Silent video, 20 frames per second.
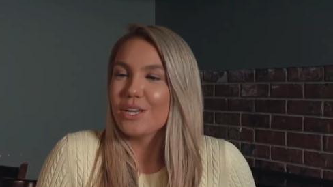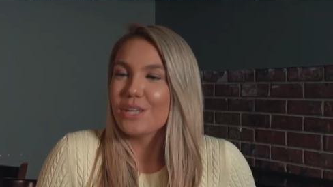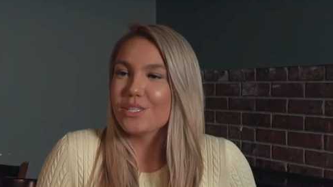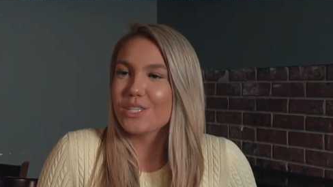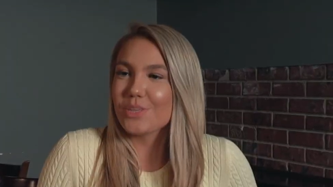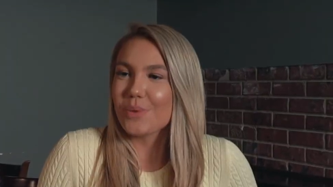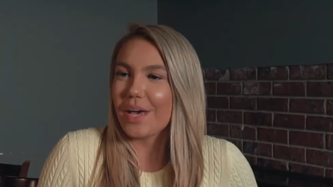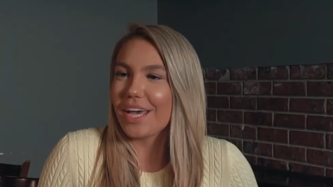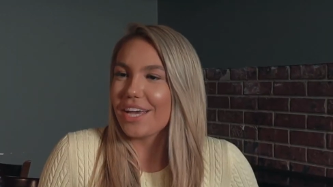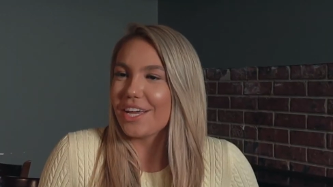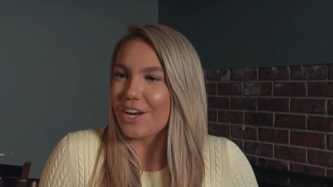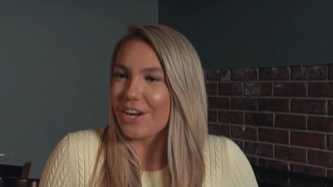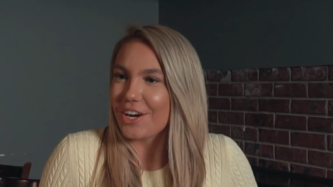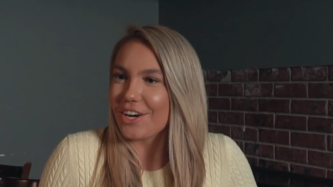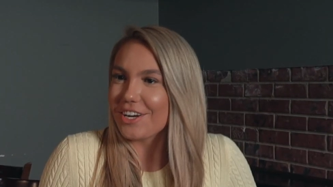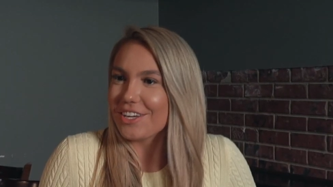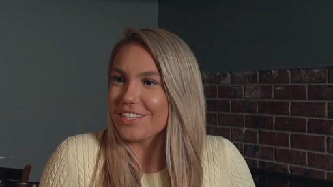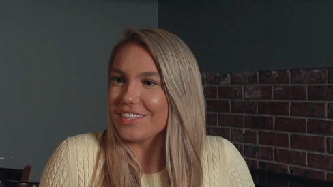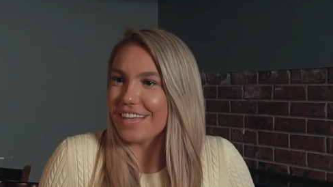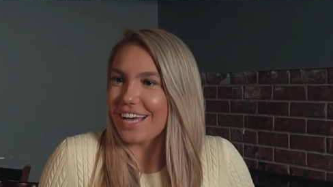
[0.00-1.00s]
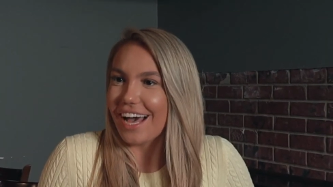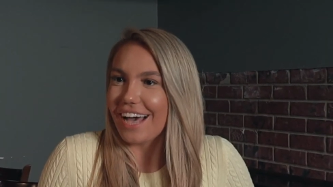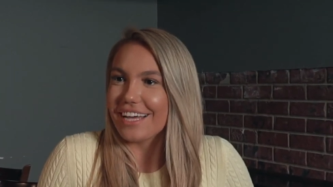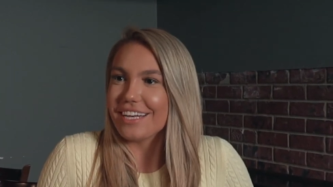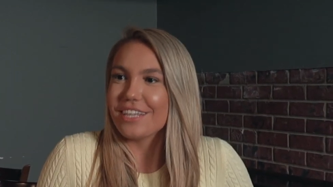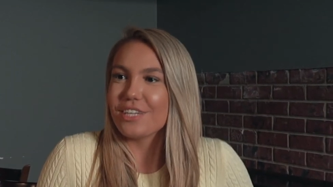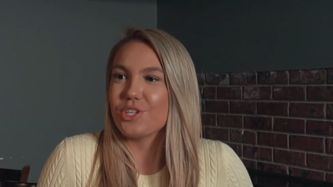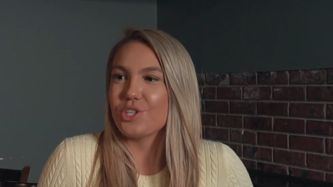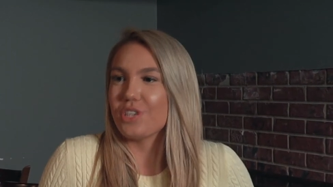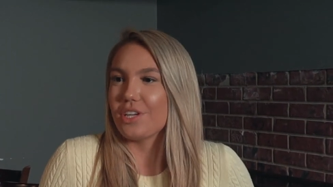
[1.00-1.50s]
So I had heard
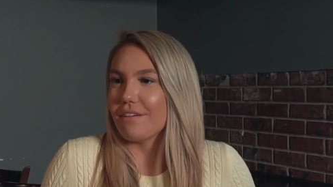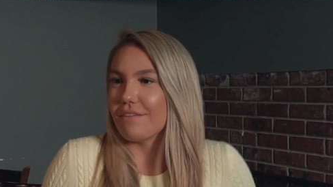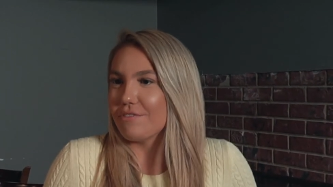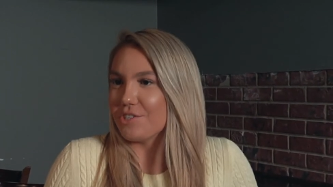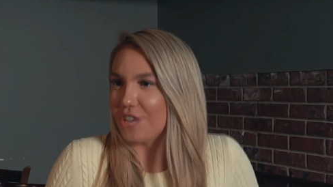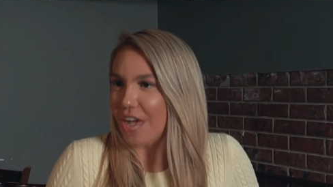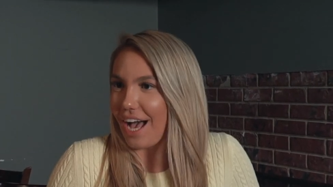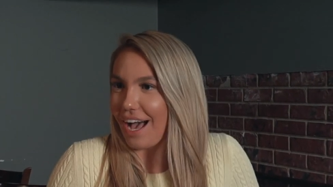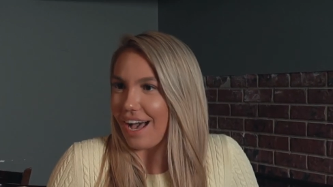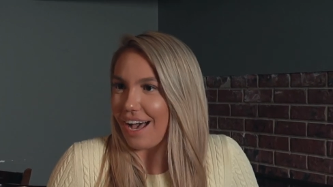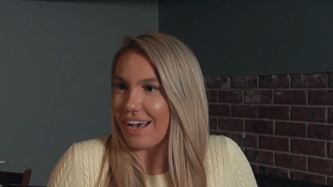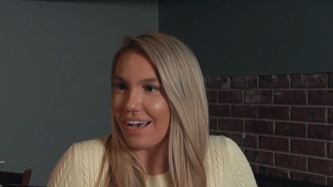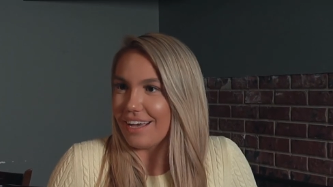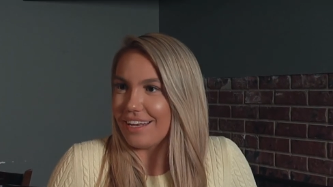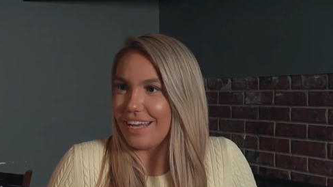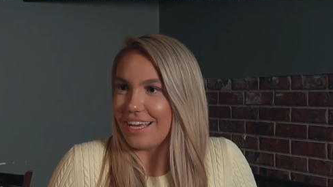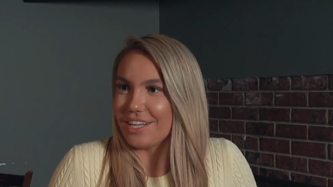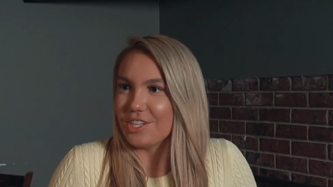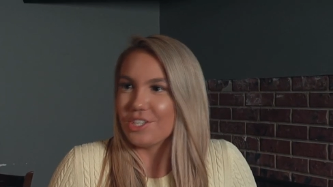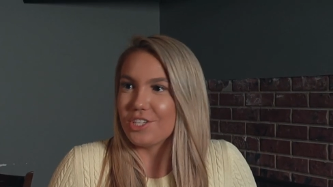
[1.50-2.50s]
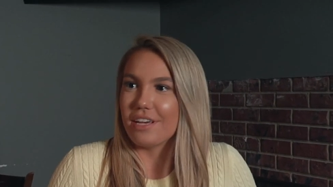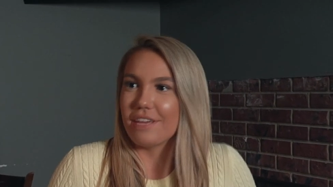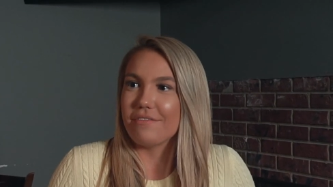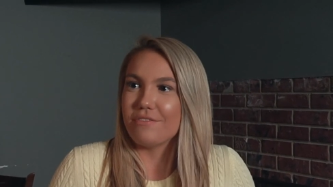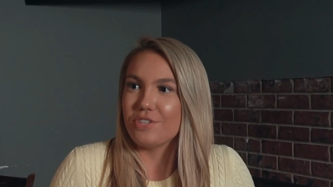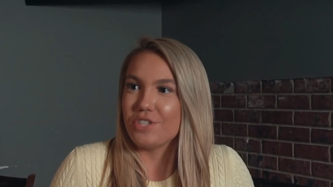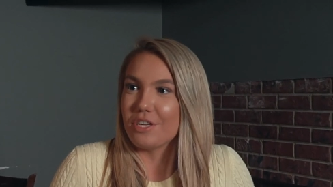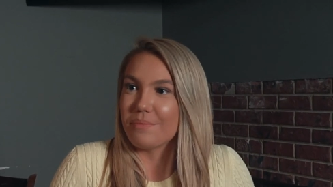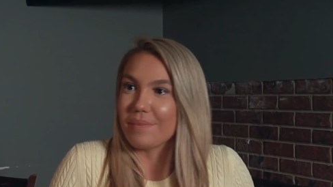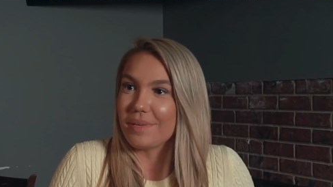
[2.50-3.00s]
that Chef Chad and Chef
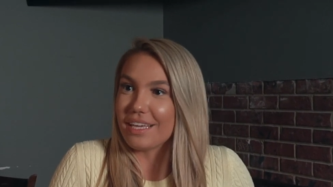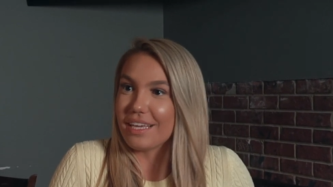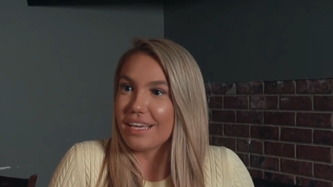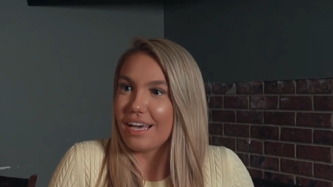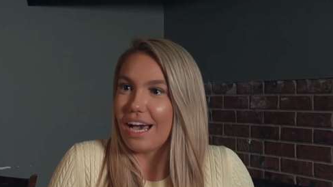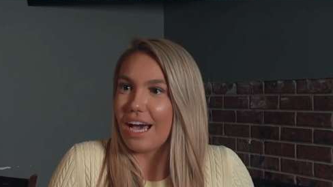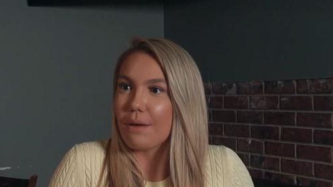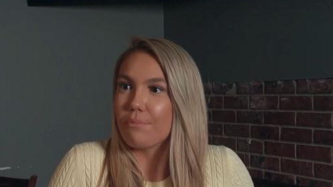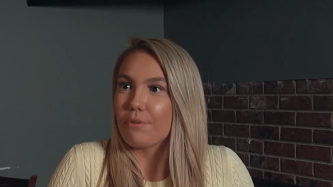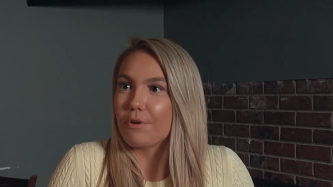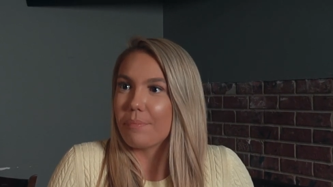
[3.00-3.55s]
Jimmy had